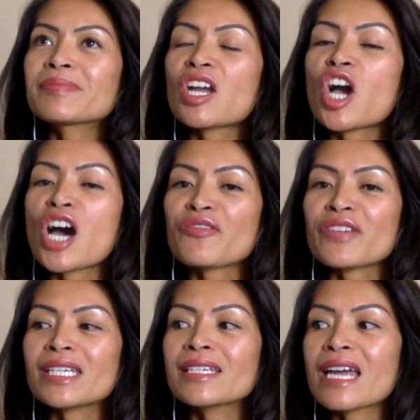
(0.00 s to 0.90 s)

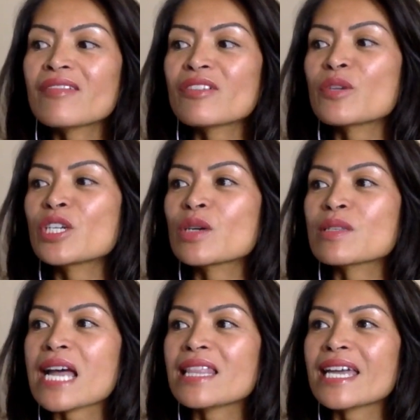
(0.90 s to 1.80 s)
Coffee. Everyone knows
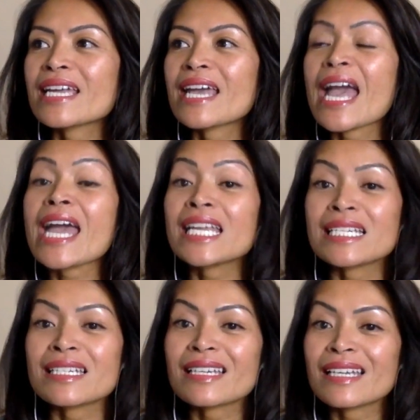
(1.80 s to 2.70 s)
I like,
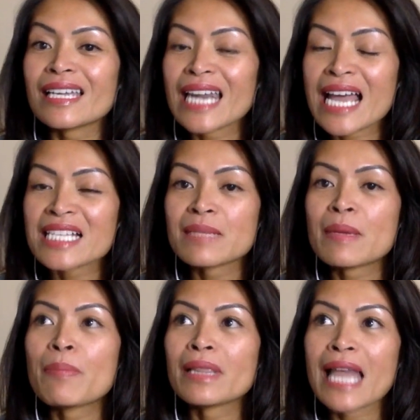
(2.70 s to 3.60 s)
and it has to be
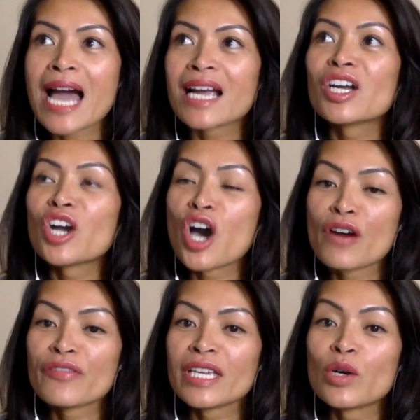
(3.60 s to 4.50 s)
black
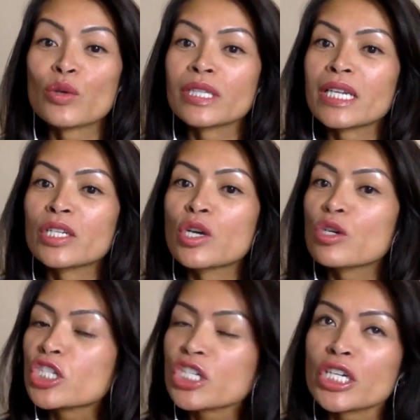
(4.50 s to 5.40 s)
coffee only. No
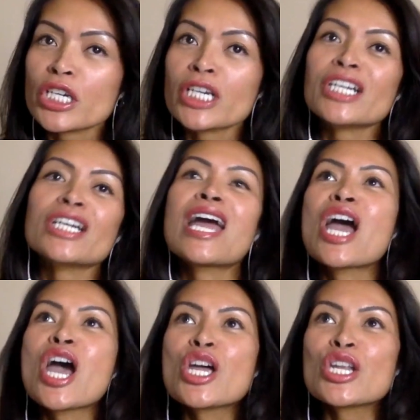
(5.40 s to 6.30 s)
sugar,
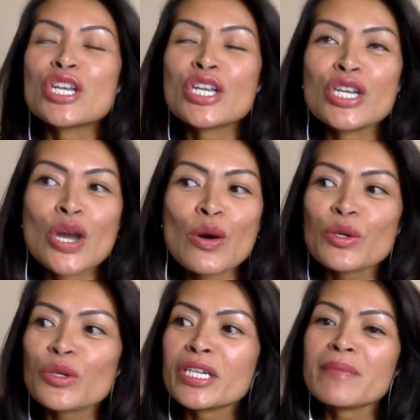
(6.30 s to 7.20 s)
no
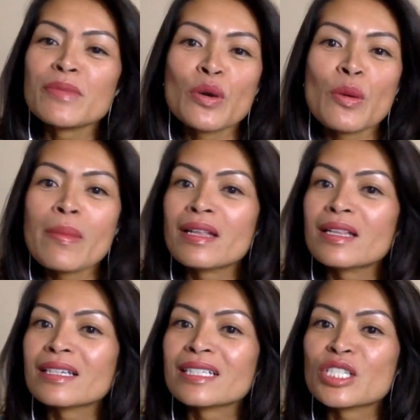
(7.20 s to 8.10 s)
cream, no
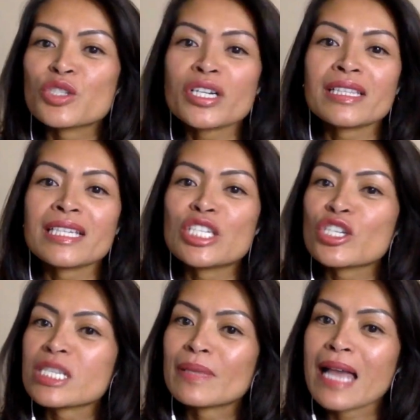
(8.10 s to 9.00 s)
milk, strictly
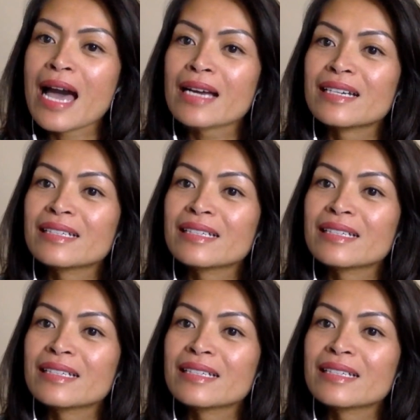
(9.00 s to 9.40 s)
just black.